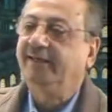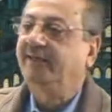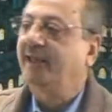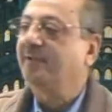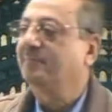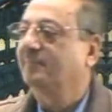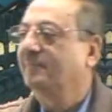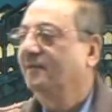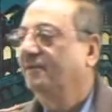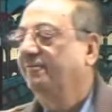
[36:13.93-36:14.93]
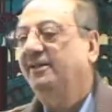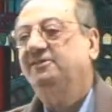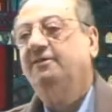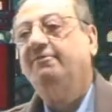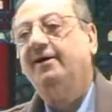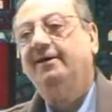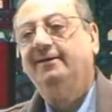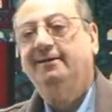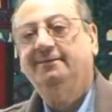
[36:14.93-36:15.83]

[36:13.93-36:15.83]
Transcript: came. Where is the file?